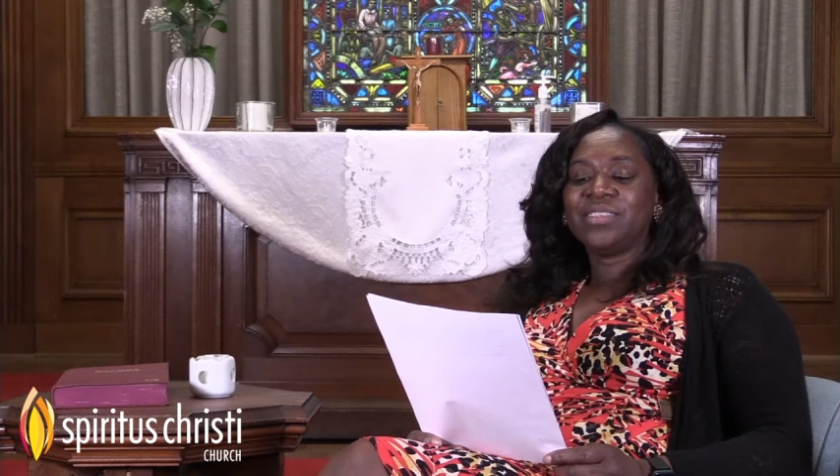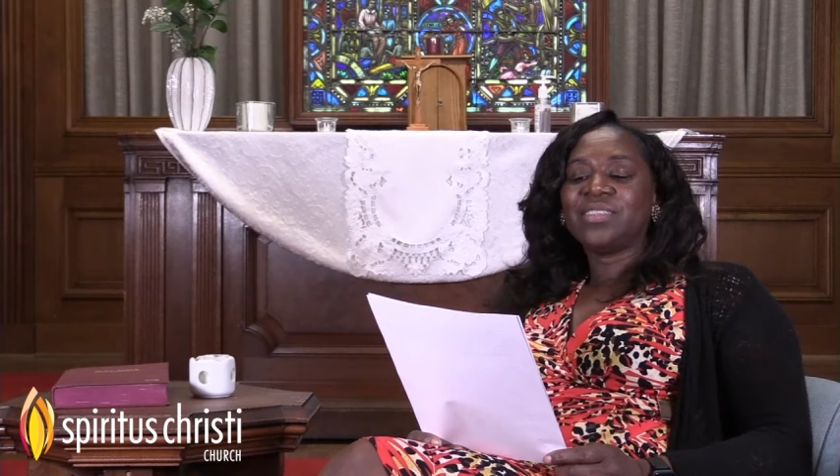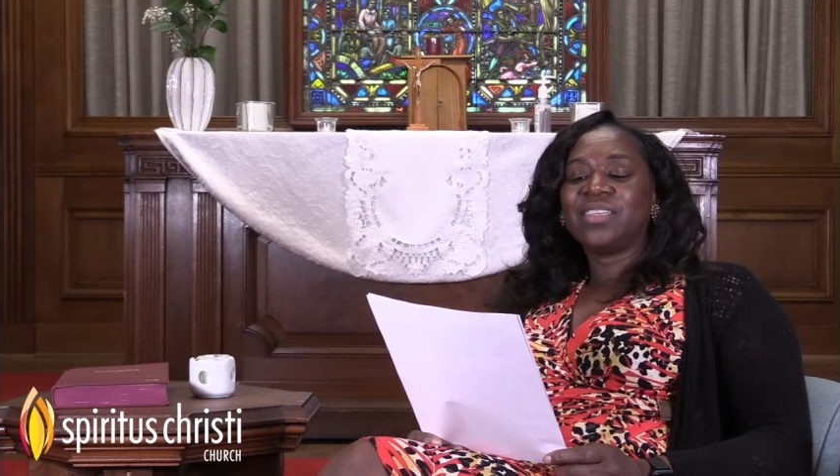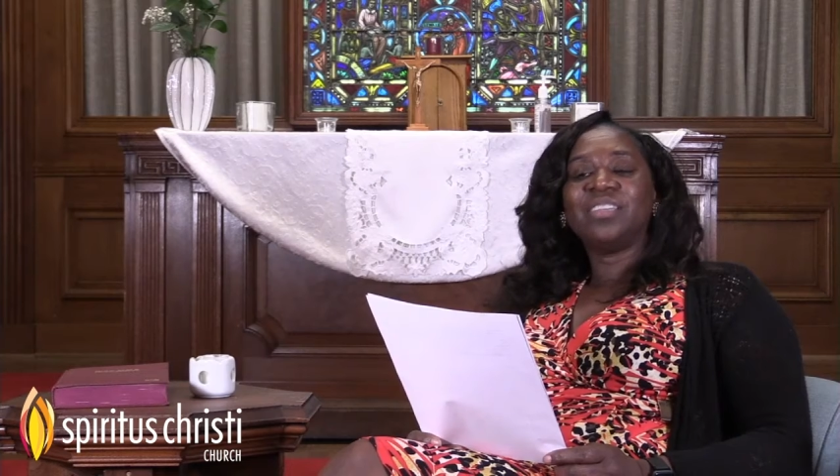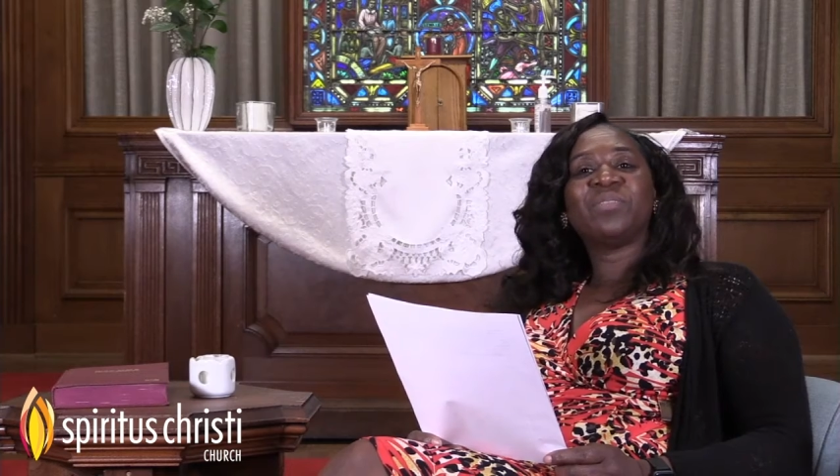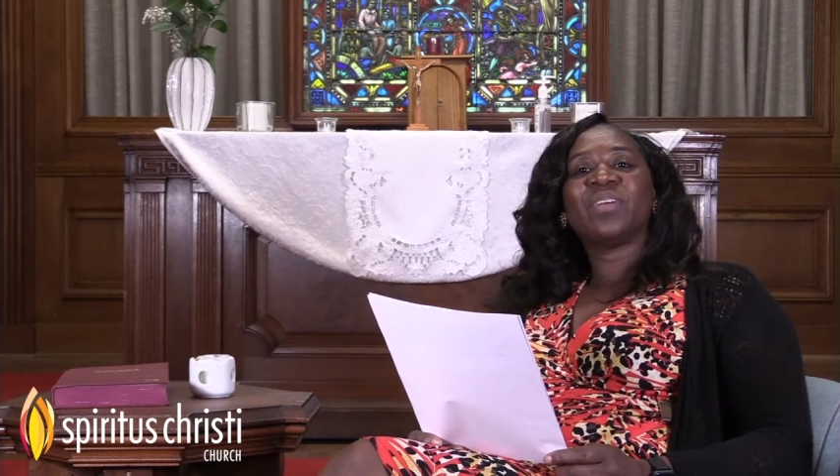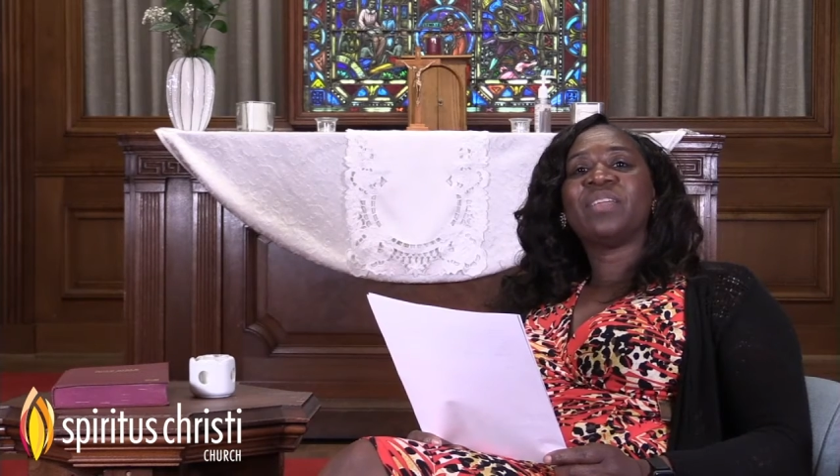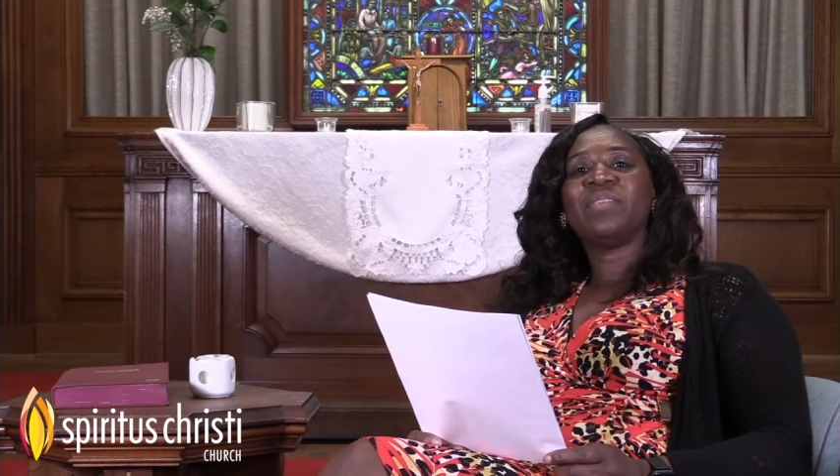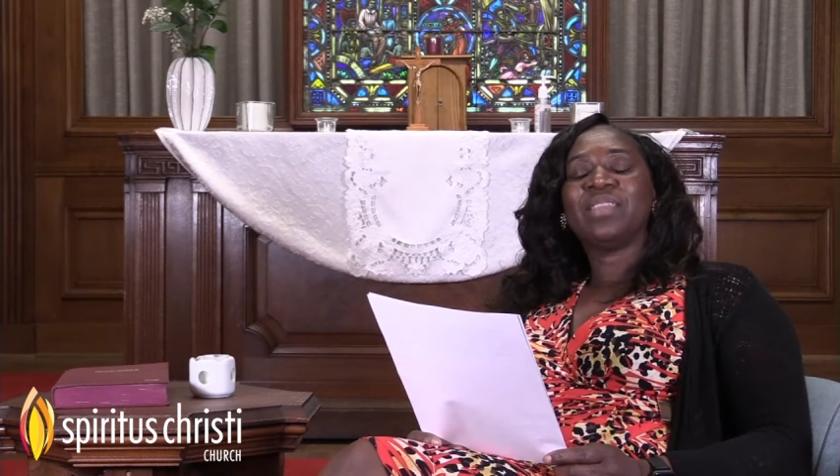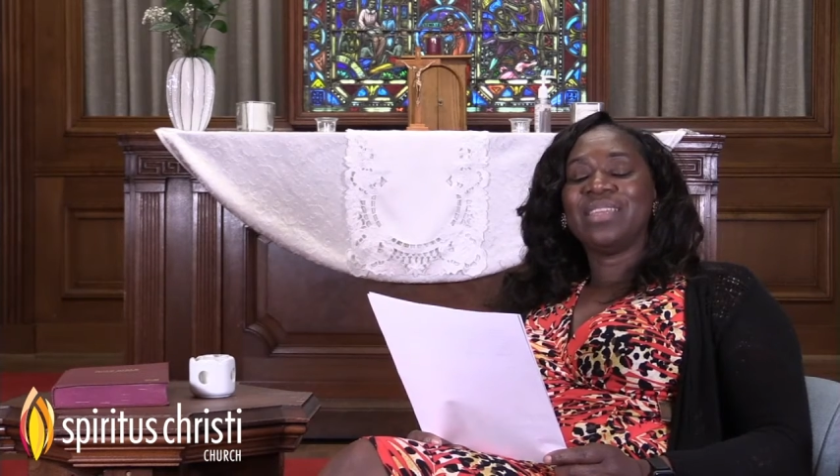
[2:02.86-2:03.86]
just sit in
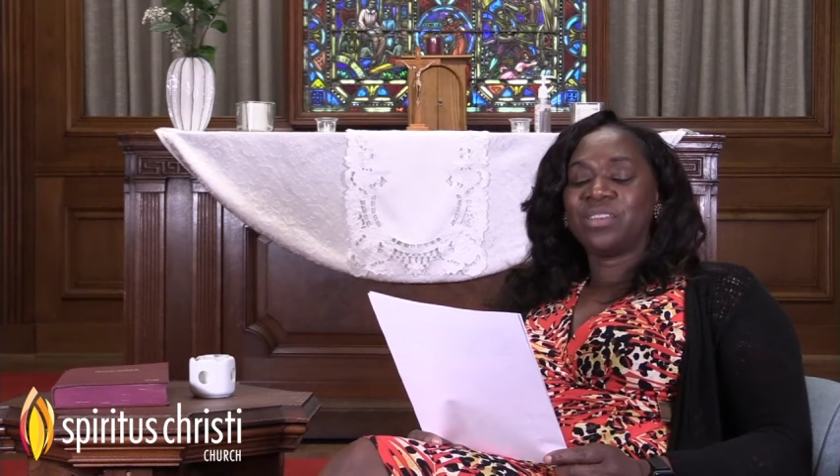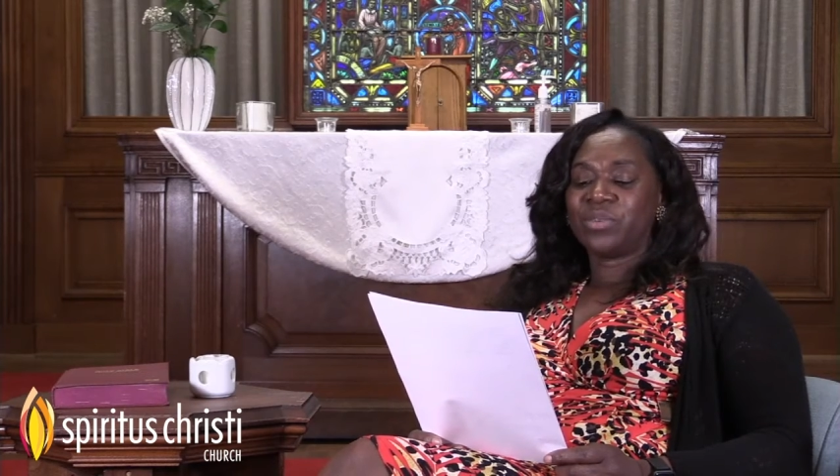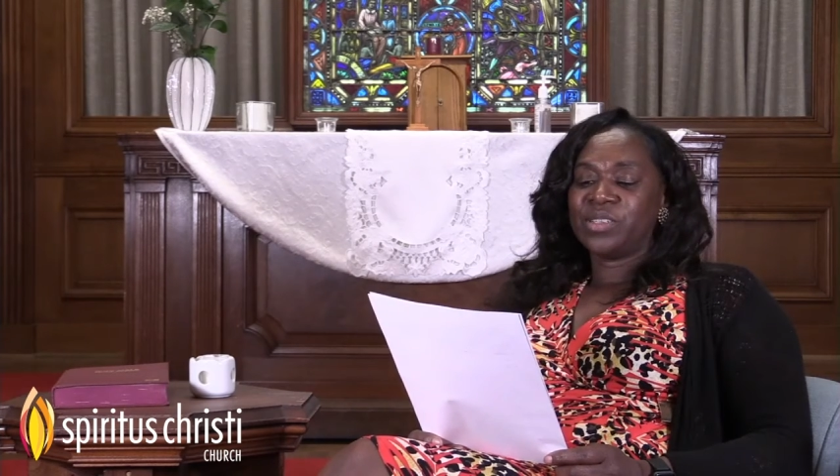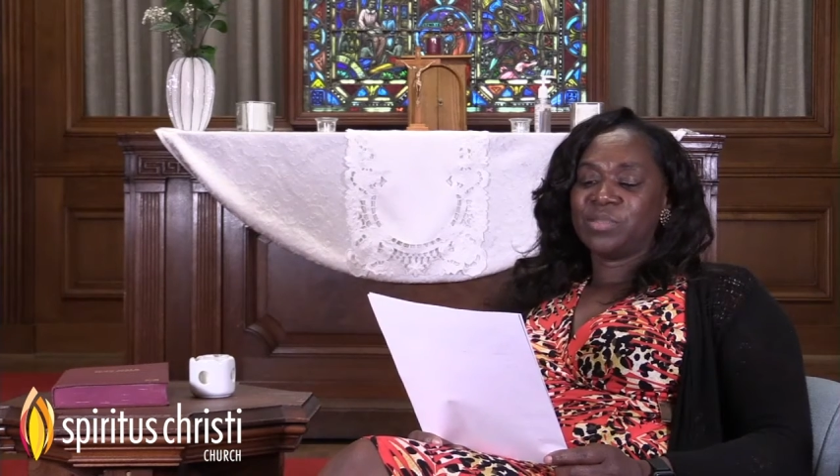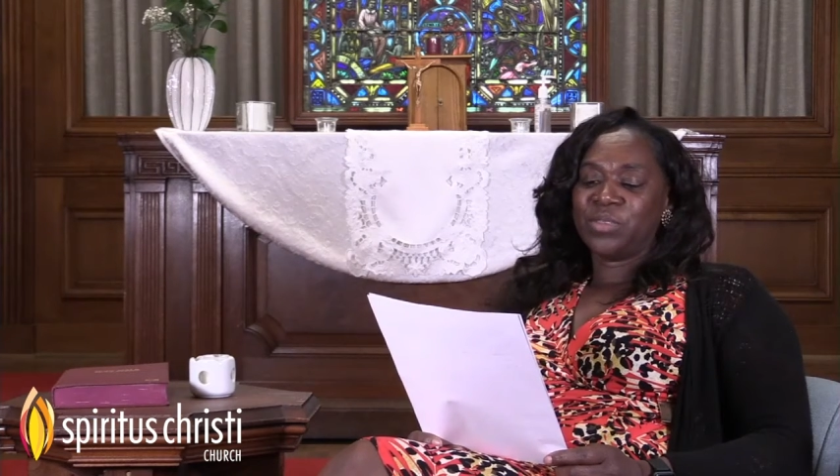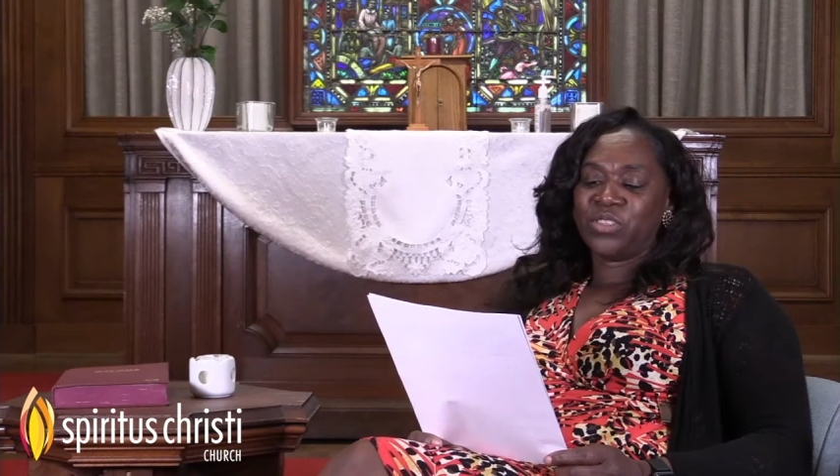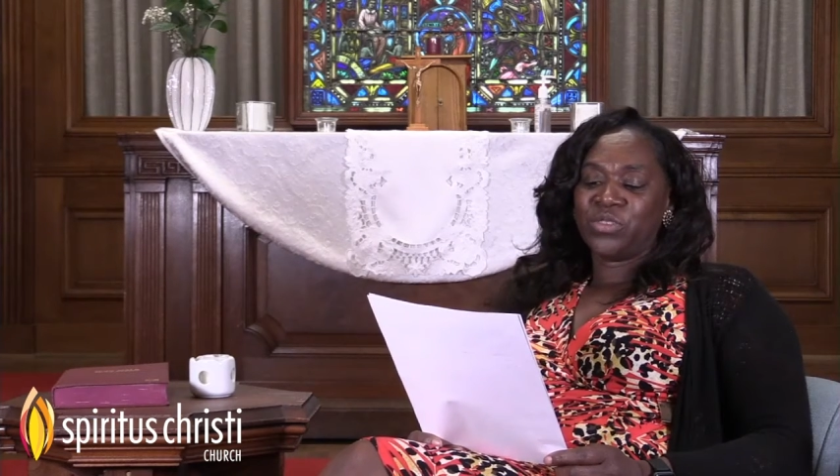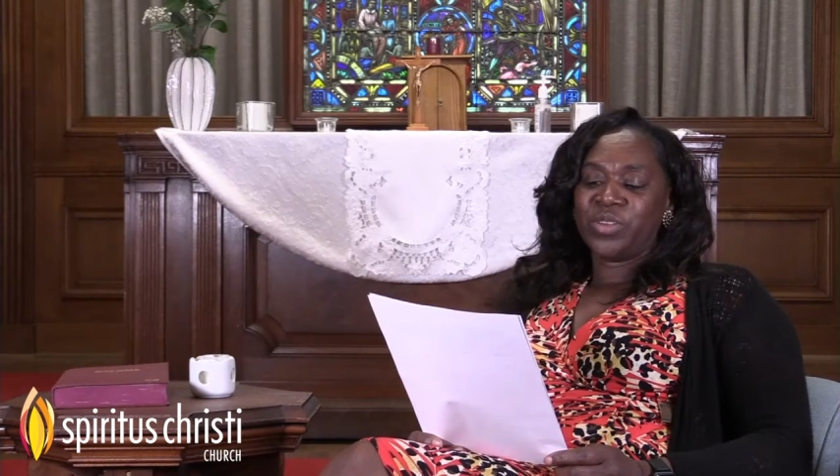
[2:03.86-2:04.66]
front of a lit Christmas